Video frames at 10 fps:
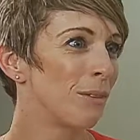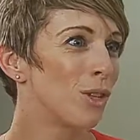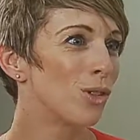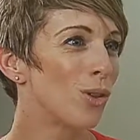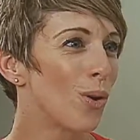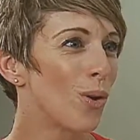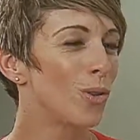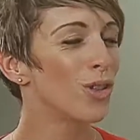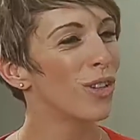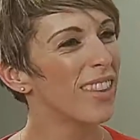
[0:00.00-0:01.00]
So
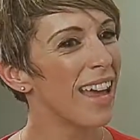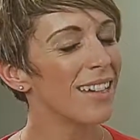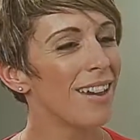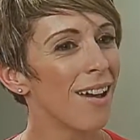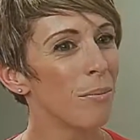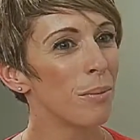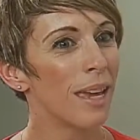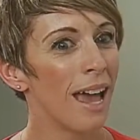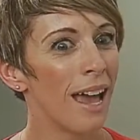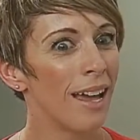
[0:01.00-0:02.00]
during that time we
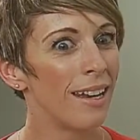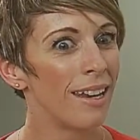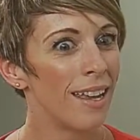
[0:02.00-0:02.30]
had,